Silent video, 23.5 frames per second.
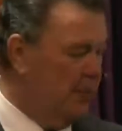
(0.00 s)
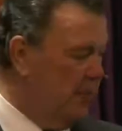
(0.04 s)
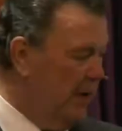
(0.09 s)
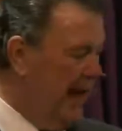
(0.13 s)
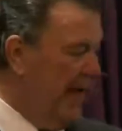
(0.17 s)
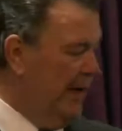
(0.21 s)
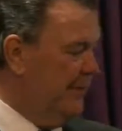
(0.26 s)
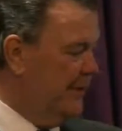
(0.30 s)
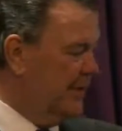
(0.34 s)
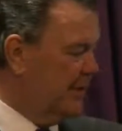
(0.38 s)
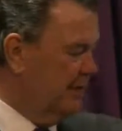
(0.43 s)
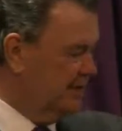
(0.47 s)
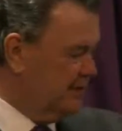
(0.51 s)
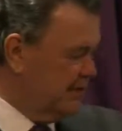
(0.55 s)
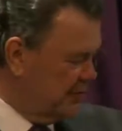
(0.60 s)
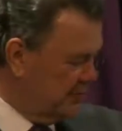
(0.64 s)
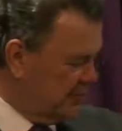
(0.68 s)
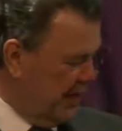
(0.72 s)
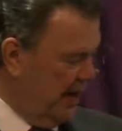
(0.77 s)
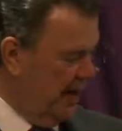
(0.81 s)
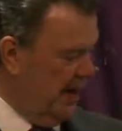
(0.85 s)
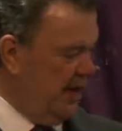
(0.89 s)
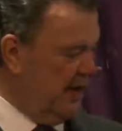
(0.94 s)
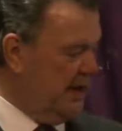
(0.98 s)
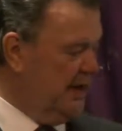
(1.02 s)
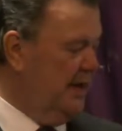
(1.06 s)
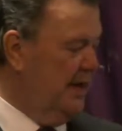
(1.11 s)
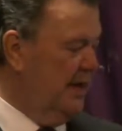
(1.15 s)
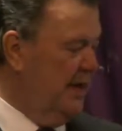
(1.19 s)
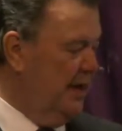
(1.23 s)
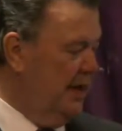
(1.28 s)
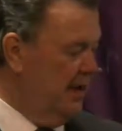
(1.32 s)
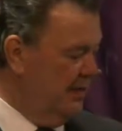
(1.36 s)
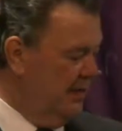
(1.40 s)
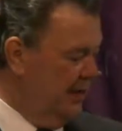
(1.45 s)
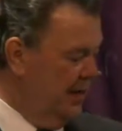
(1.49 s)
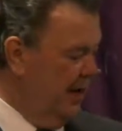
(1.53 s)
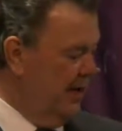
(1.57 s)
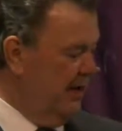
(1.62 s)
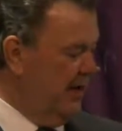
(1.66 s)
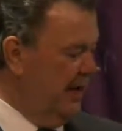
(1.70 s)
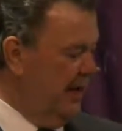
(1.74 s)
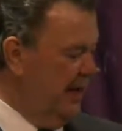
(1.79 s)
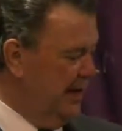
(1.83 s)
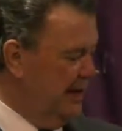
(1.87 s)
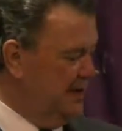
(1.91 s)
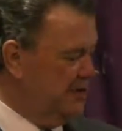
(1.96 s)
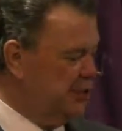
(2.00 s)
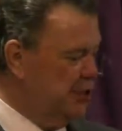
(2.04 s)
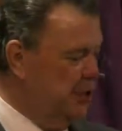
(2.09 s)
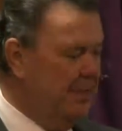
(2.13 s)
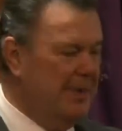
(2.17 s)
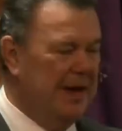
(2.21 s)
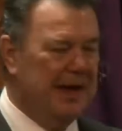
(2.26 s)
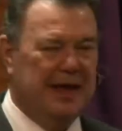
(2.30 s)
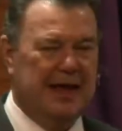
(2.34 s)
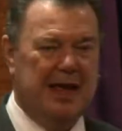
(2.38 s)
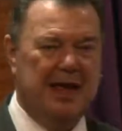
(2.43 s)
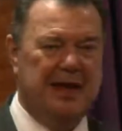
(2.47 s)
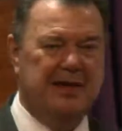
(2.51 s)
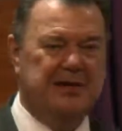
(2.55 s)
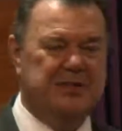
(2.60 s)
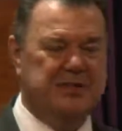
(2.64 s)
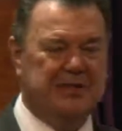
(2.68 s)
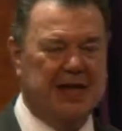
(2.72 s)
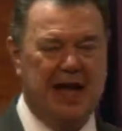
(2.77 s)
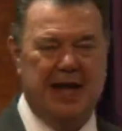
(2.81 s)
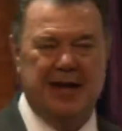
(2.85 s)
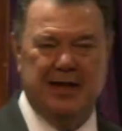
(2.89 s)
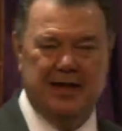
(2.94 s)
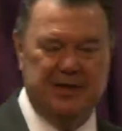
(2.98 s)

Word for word: Why? Because the Son, there in his humiliated state,